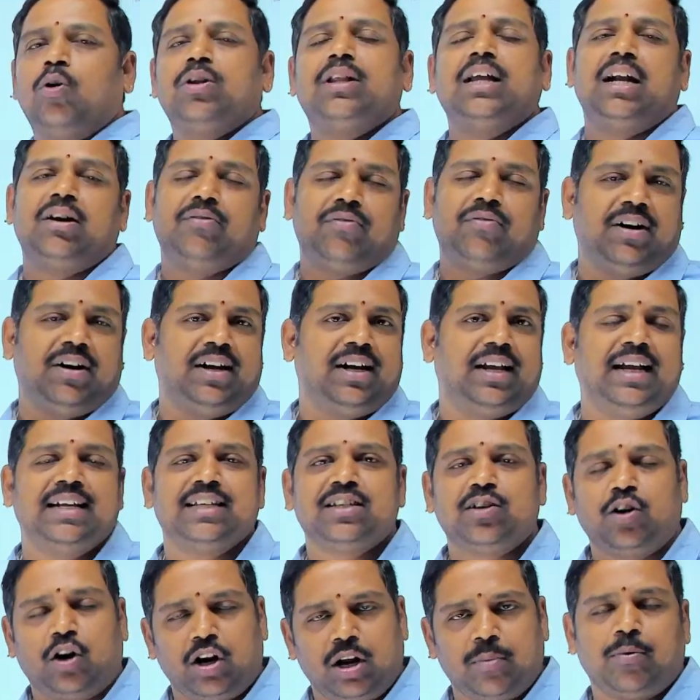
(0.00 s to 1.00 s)
than 20
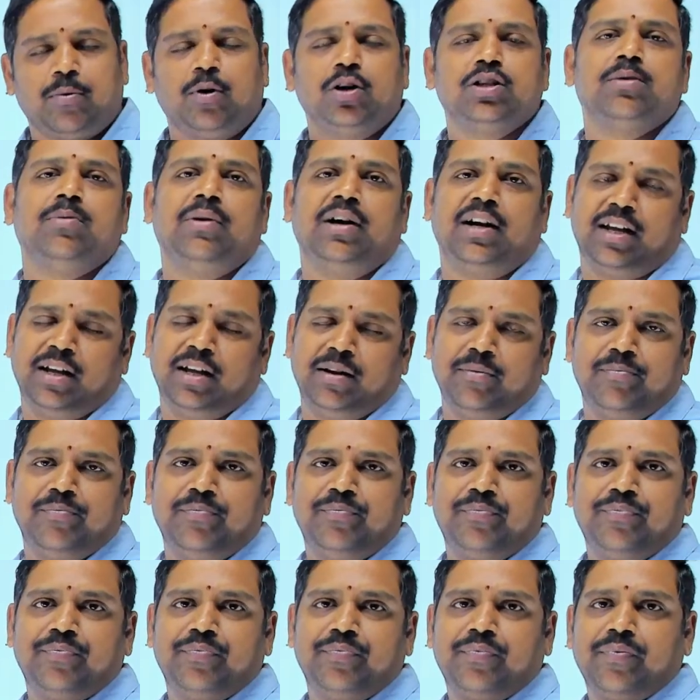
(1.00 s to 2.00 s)
is not a possibility.
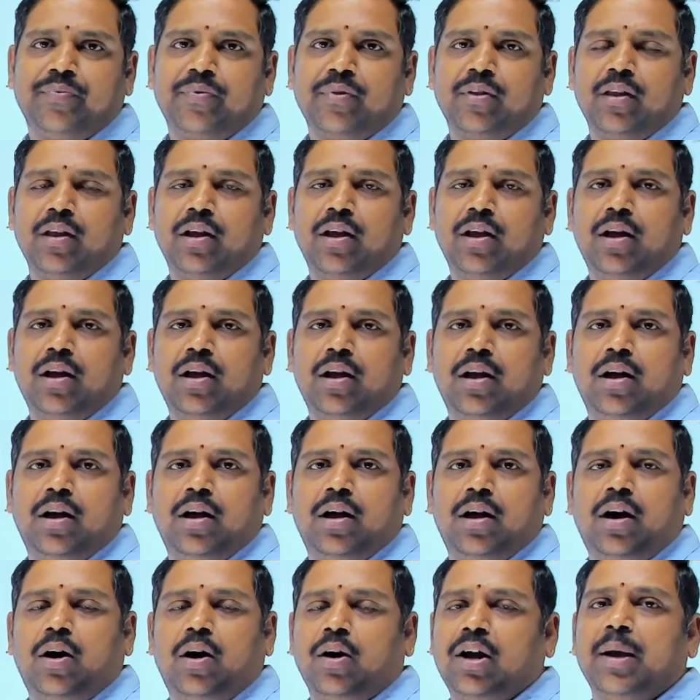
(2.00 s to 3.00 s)

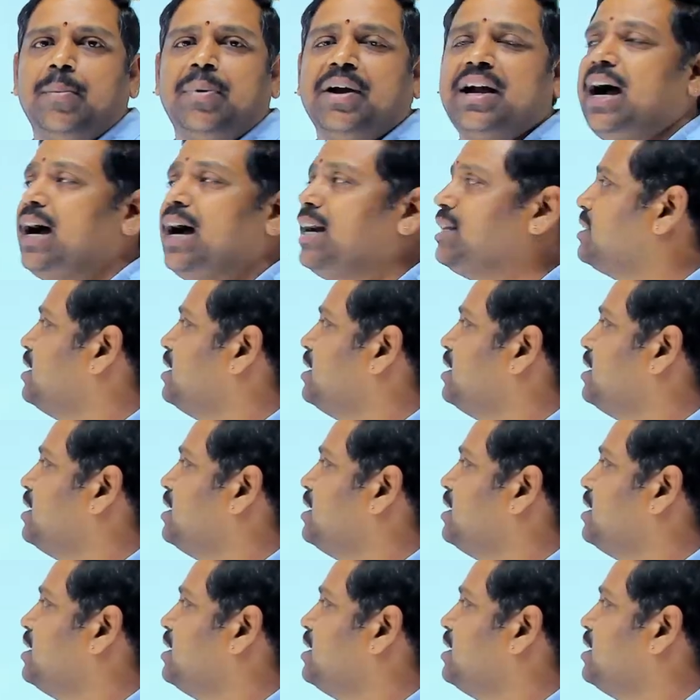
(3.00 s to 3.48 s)
Okay, because